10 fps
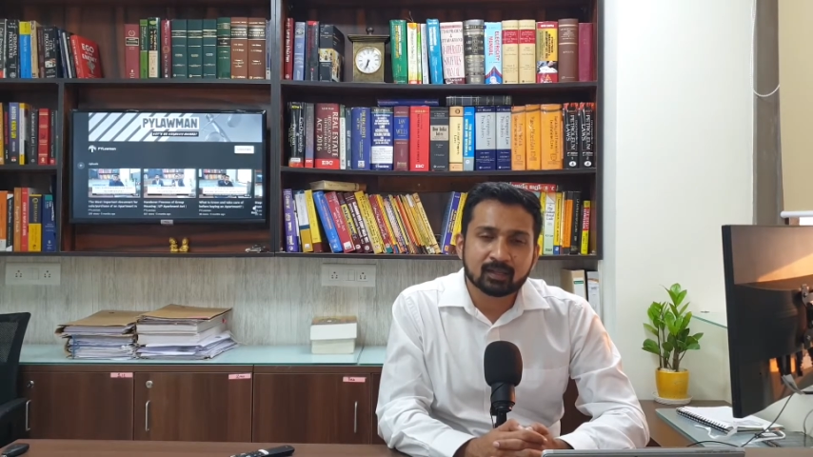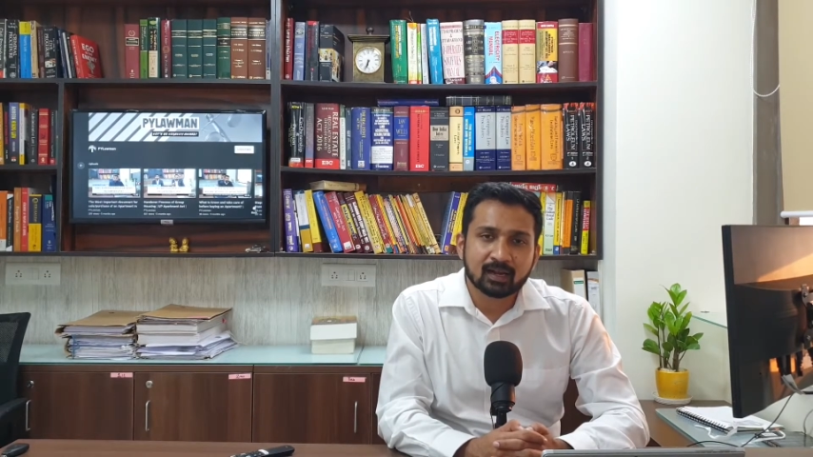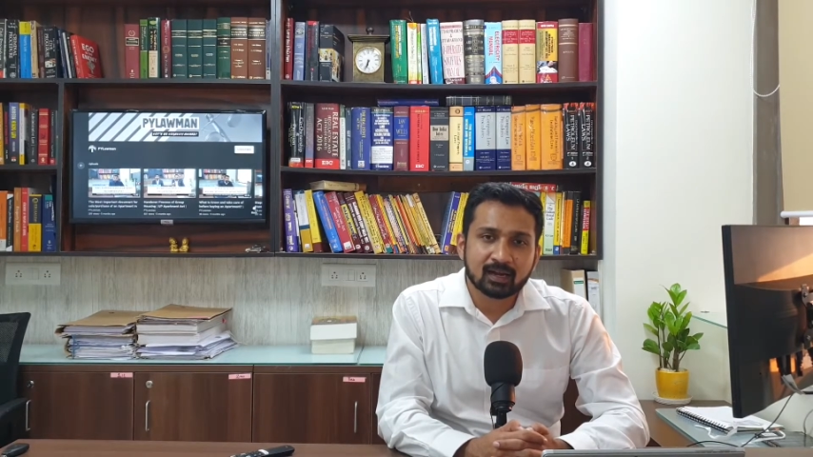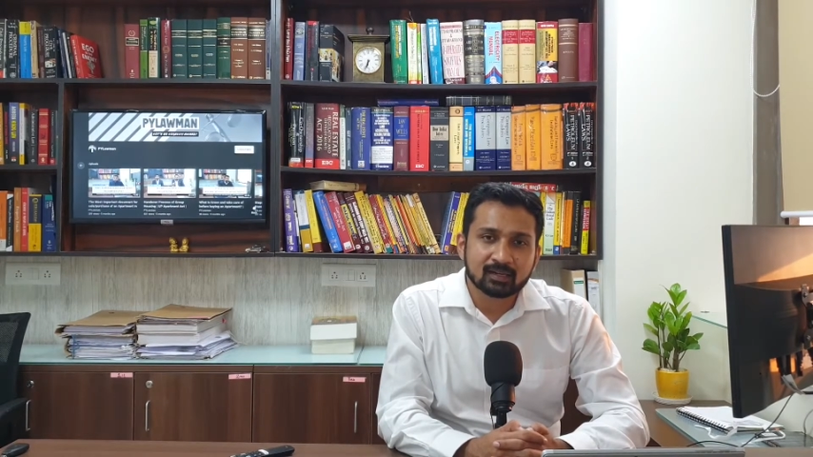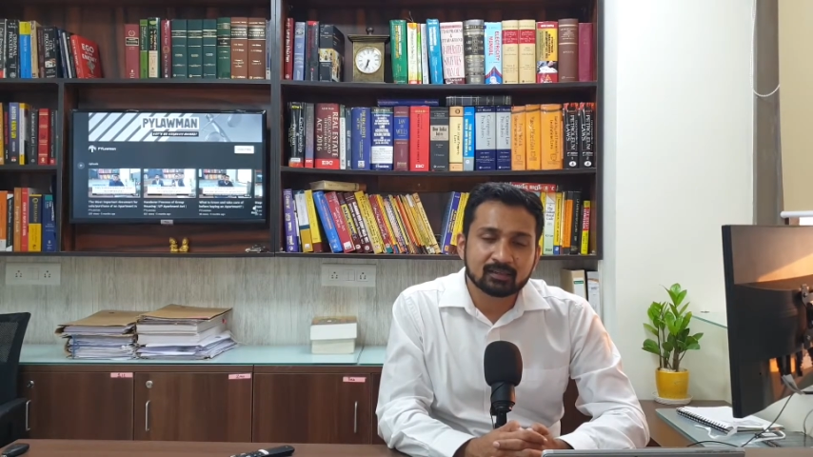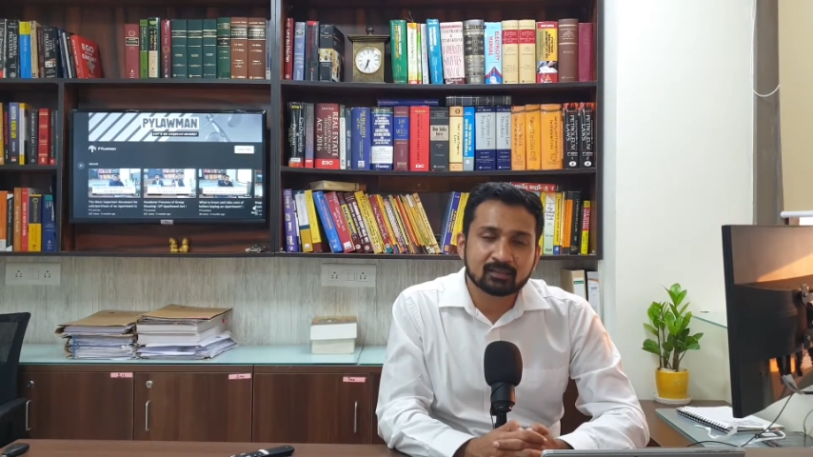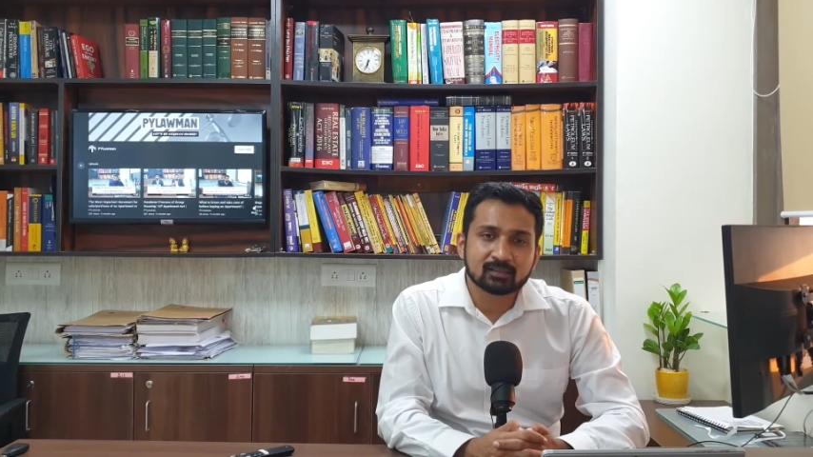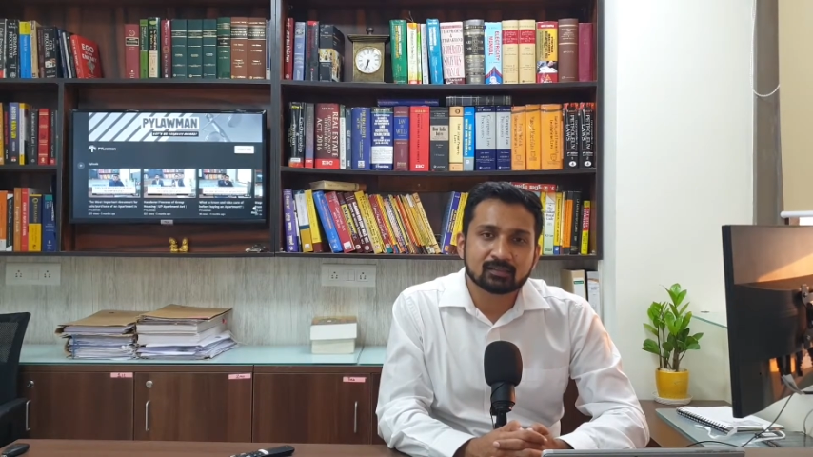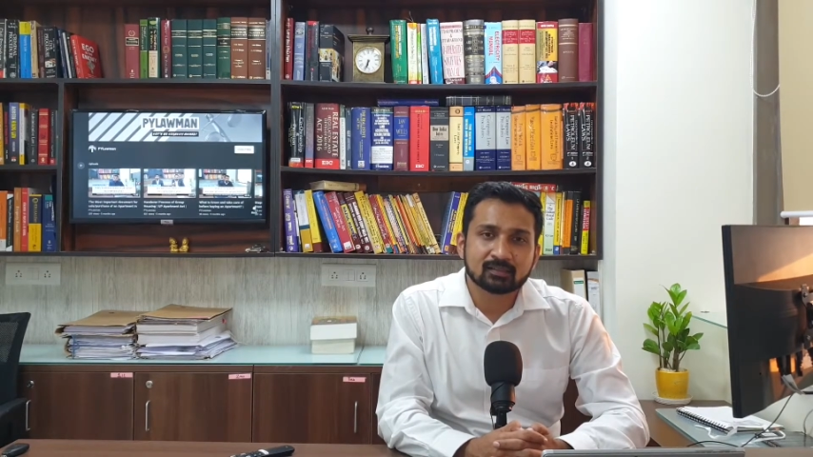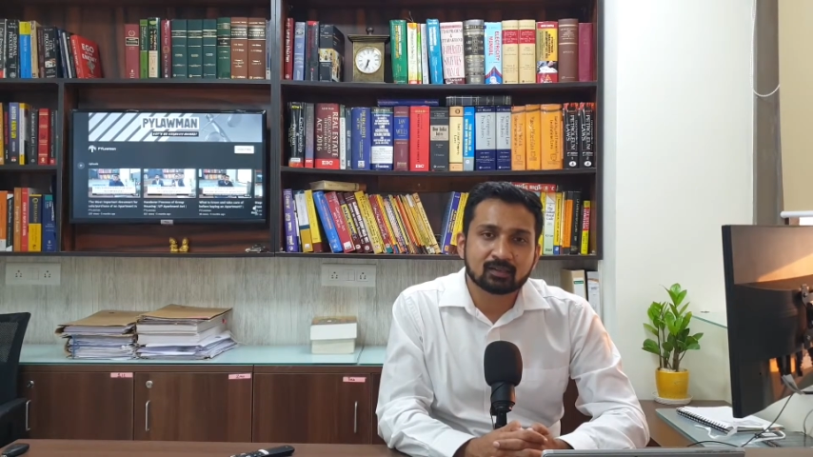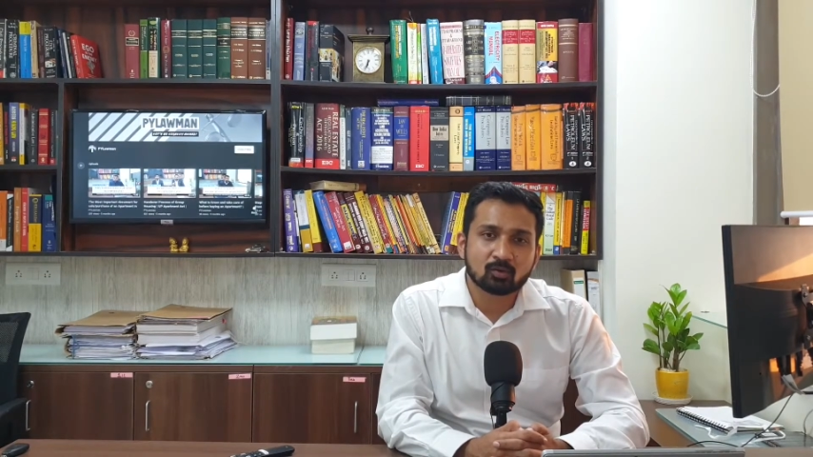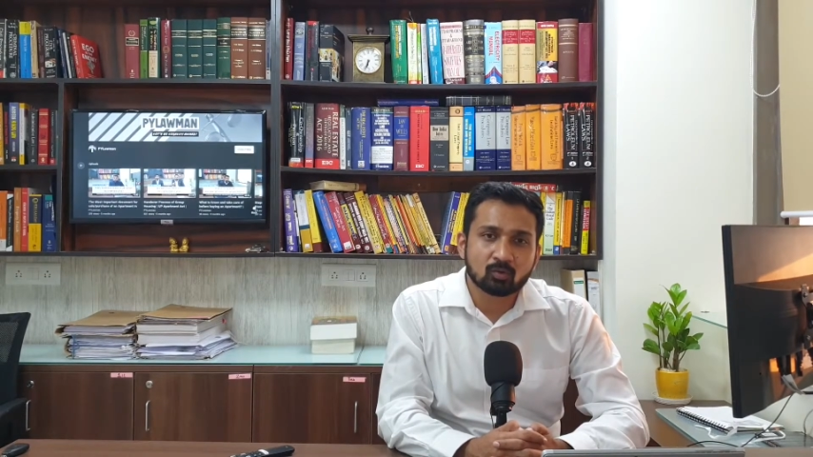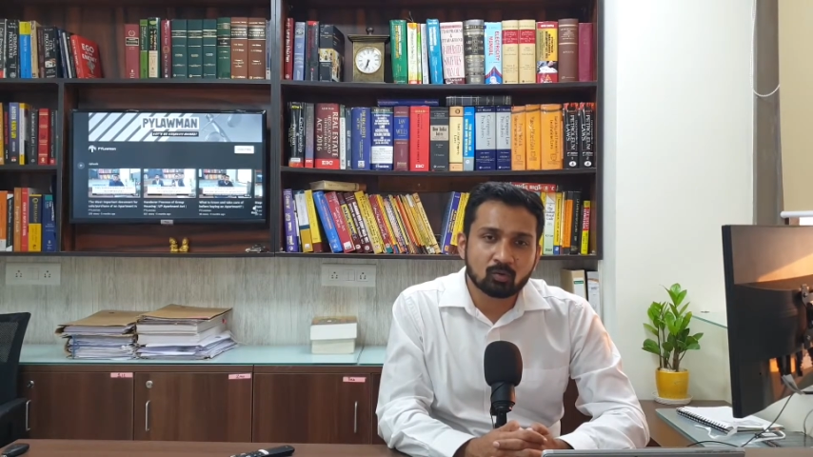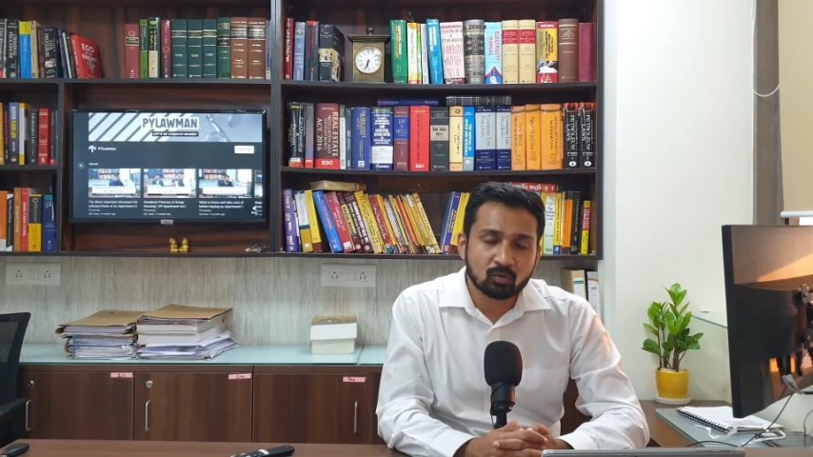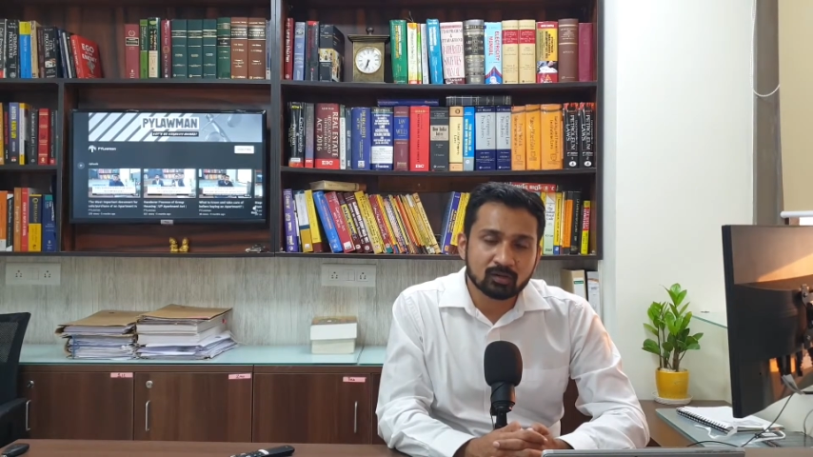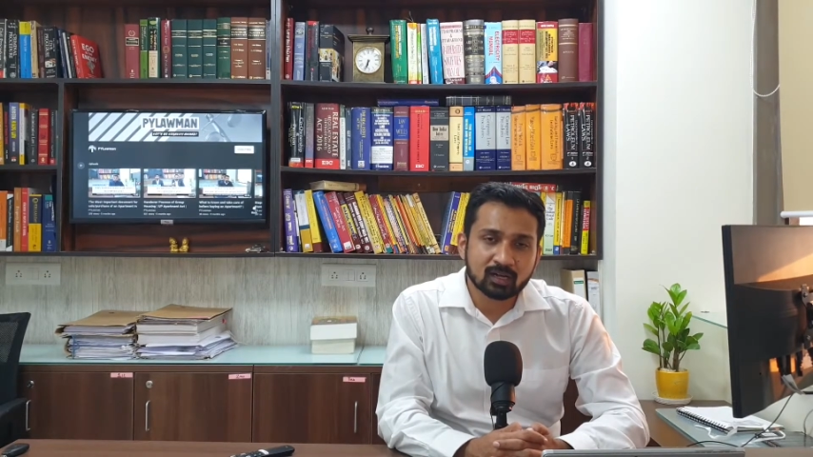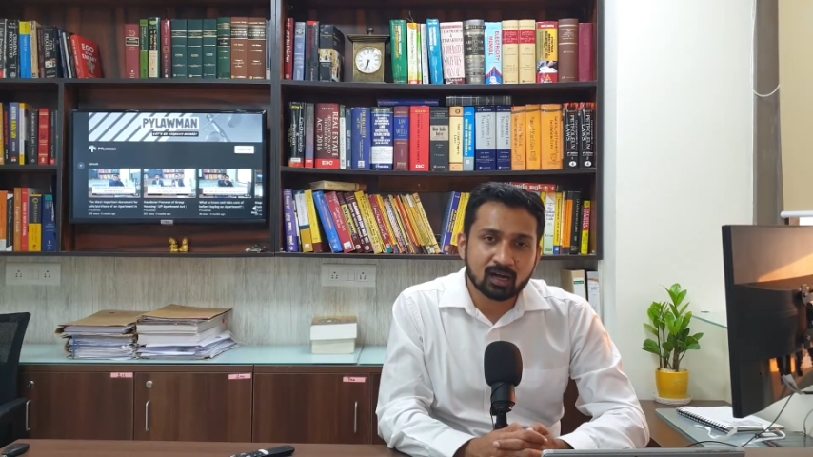and the court,